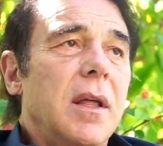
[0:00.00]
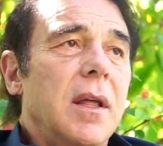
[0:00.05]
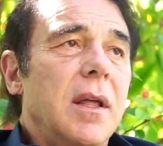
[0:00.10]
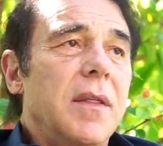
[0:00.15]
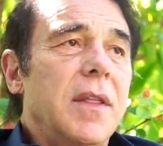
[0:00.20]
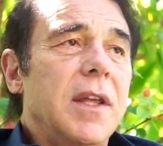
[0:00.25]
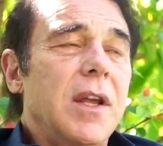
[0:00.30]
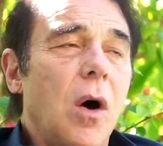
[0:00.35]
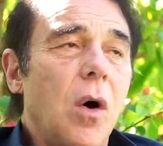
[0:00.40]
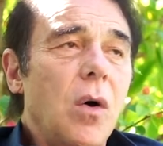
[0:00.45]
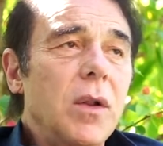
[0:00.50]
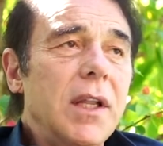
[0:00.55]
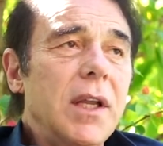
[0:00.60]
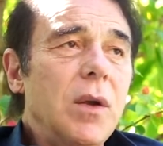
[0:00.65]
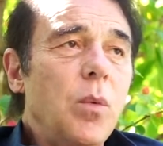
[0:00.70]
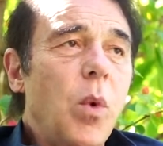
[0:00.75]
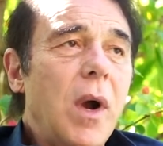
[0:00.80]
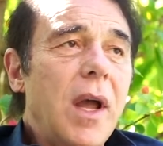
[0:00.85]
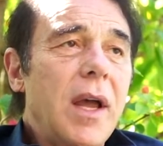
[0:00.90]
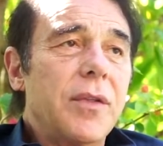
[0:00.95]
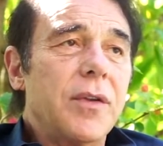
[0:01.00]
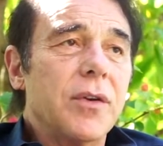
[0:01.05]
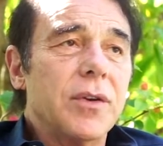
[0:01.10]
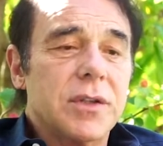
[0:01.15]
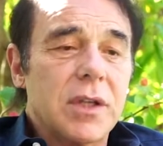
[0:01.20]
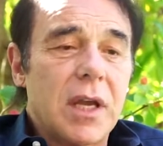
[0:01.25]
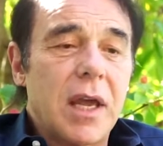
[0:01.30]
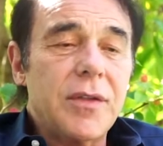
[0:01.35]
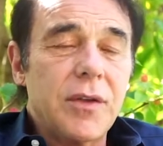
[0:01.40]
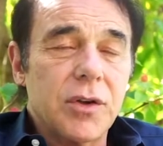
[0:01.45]
The only way,
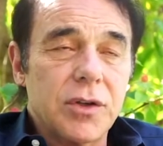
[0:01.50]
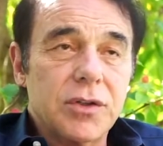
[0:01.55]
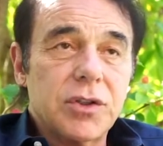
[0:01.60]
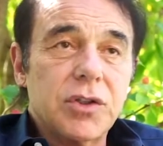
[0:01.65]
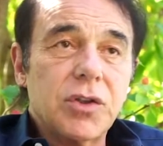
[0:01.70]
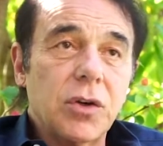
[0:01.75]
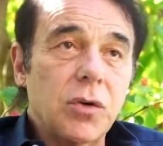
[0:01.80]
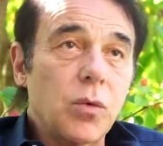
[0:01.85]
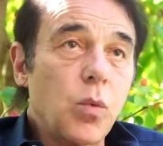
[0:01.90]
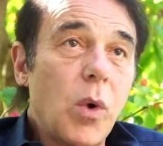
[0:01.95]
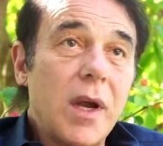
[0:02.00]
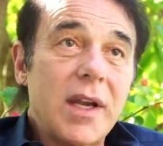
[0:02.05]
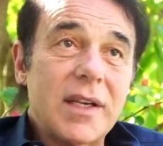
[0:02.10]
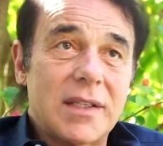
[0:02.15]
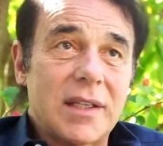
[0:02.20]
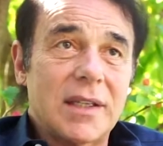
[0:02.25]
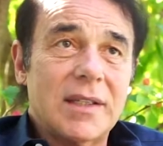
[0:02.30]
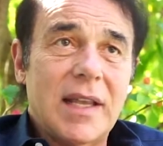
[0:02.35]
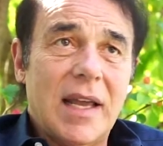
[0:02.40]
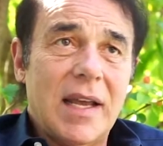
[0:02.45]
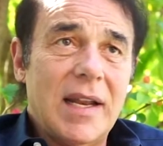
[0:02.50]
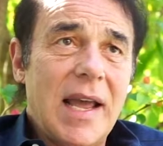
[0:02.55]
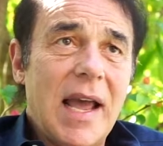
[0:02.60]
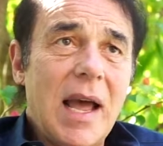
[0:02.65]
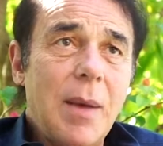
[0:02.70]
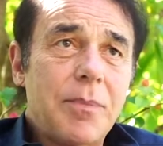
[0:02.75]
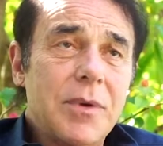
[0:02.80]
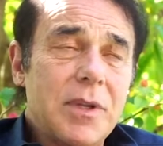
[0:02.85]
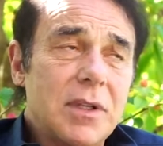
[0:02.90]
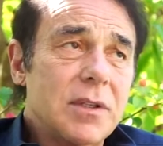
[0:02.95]
there's certain ways that
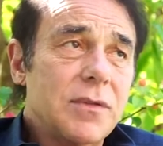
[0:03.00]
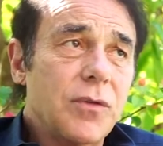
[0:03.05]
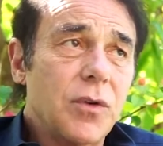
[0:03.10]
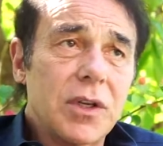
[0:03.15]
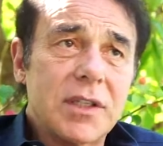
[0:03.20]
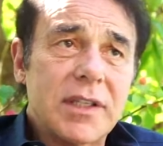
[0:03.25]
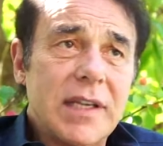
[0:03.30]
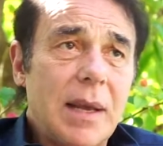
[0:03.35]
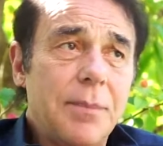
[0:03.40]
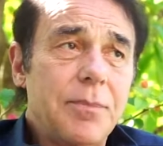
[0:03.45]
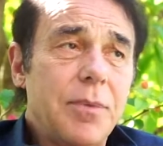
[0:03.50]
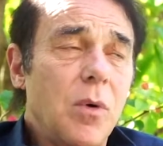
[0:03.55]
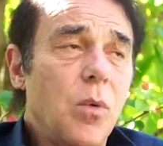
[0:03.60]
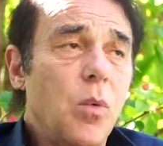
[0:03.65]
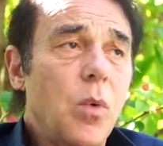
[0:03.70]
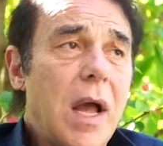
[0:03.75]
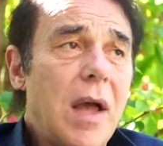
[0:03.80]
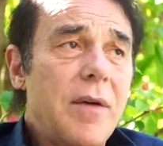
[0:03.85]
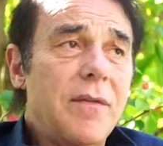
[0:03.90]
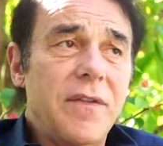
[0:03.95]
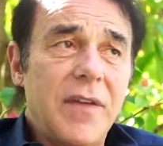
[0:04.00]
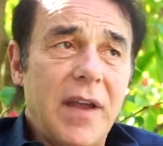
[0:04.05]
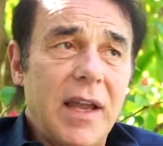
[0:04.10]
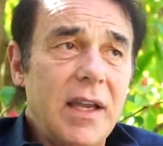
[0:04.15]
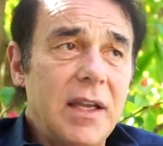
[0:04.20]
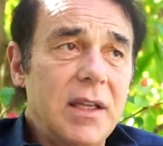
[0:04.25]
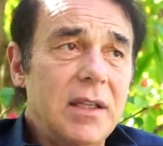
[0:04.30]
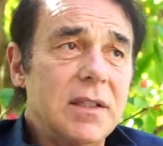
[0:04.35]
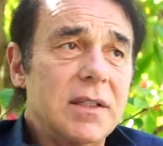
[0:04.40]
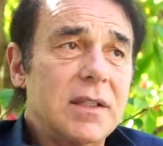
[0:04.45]
happens. For example,
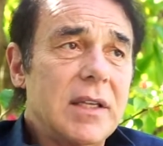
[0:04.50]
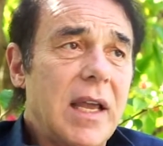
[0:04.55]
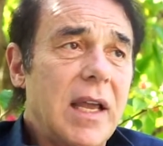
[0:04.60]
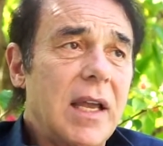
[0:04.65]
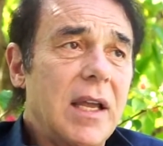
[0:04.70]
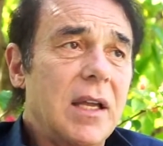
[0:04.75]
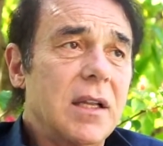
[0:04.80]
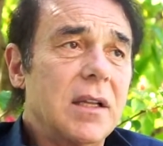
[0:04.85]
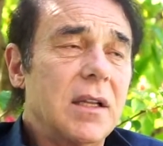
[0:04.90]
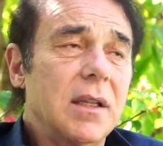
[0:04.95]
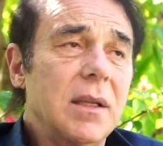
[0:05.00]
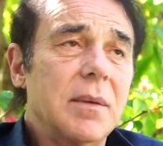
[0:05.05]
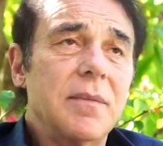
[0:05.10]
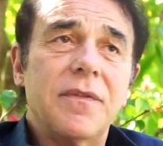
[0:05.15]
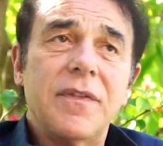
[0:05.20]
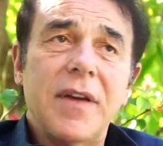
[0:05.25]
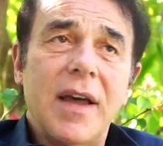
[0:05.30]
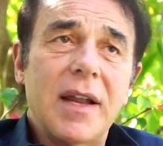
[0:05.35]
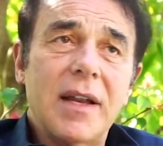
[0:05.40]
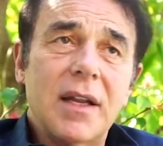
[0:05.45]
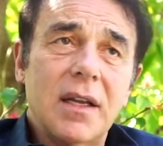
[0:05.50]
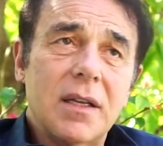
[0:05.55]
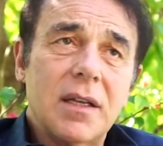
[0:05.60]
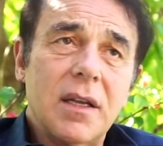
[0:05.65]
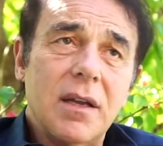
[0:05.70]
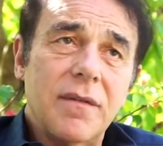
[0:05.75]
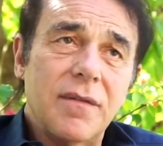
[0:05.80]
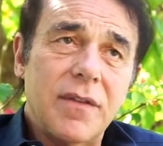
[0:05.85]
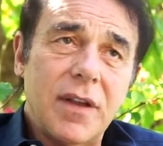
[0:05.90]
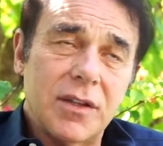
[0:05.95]
veins and lymphatic
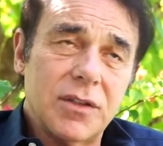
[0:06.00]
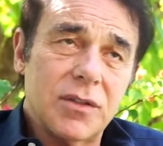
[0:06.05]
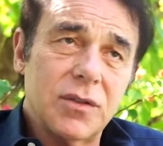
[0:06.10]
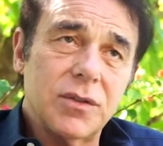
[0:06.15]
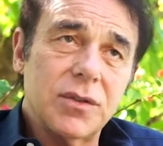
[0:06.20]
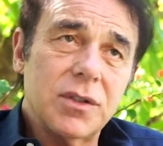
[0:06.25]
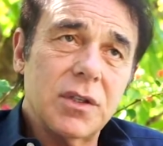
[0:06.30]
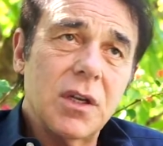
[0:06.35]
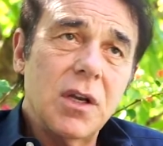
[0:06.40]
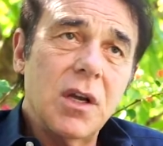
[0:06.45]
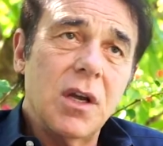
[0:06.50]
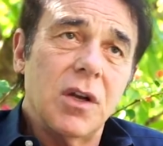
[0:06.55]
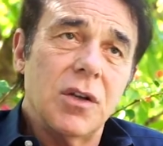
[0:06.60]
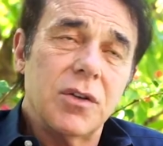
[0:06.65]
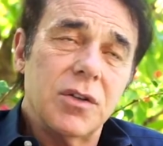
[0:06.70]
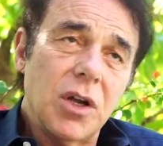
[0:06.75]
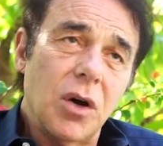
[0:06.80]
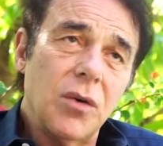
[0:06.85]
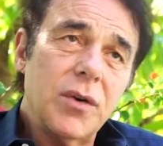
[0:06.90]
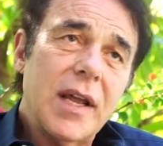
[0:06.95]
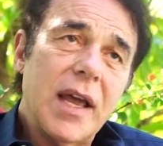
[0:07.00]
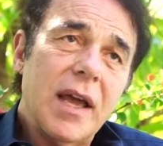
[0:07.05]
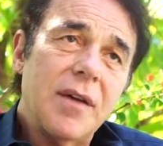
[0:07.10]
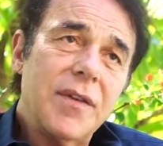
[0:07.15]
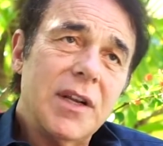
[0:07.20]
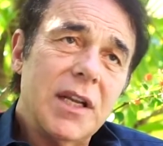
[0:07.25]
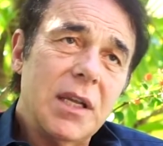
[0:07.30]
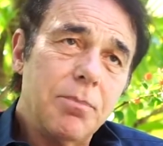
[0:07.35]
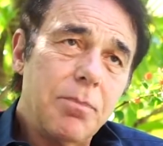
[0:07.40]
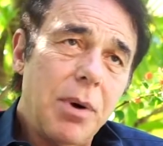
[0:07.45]
vessels don't have
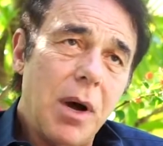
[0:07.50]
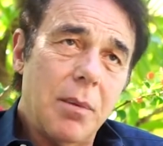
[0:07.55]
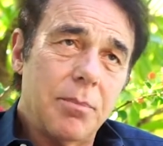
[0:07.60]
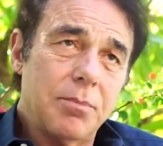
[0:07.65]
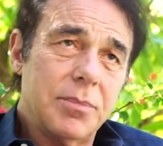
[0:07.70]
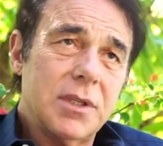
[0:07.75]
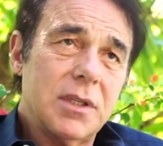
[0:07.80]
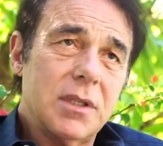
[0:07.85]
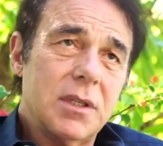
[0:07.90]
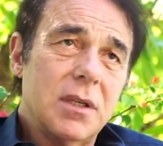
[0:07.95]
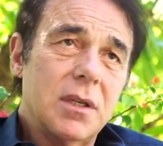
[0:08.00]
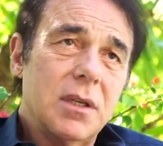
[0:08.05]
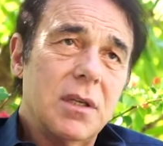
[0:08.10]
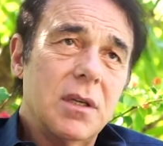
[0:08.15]
any pumps.